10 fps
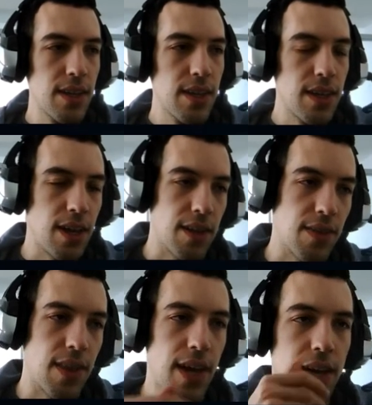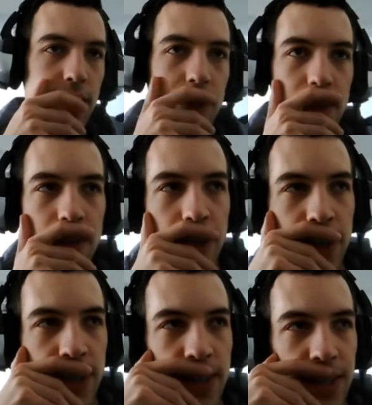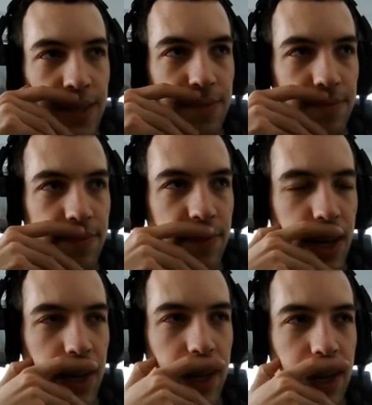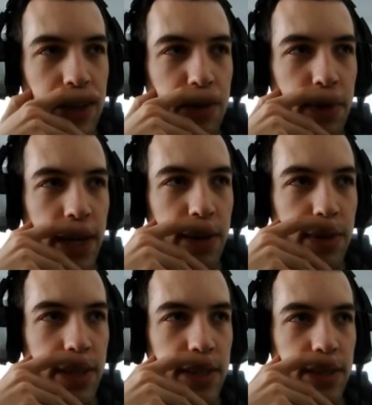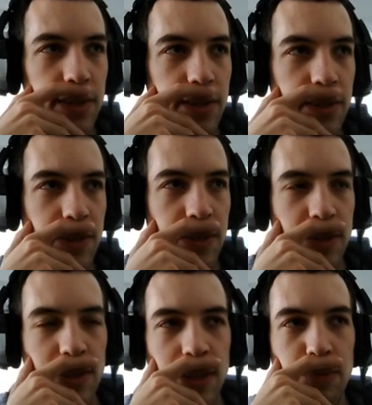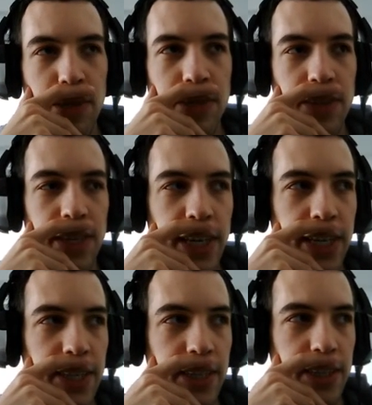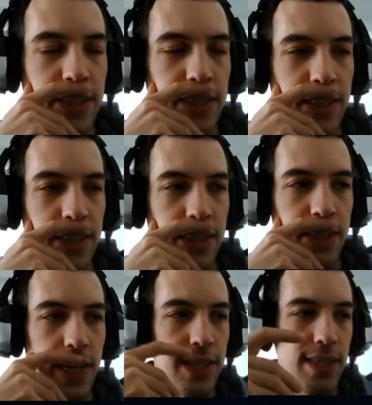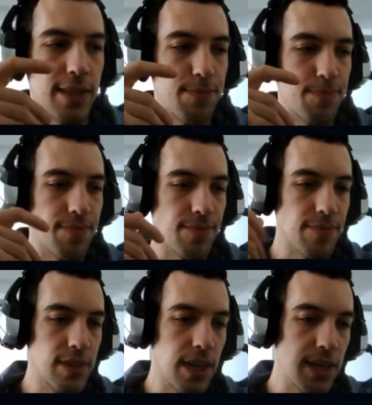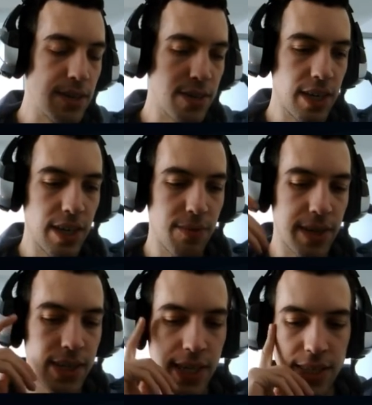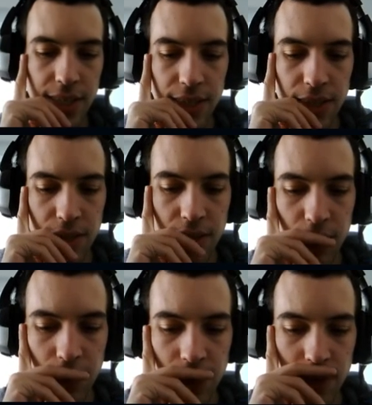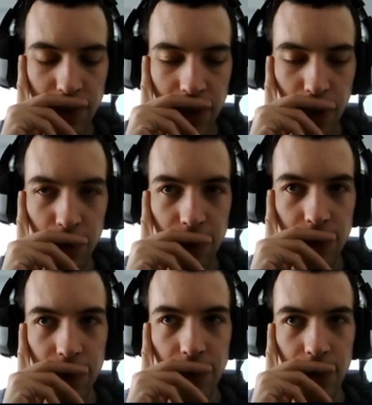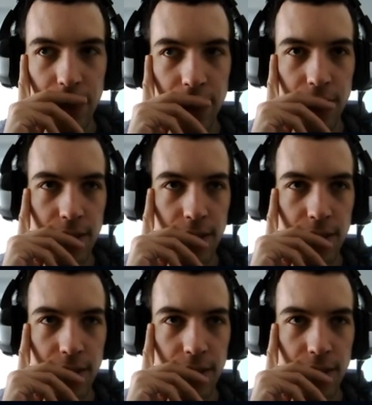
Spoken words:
And then another topic I wanted to talk about today is testing. And usually when testing your code, you have a couple of different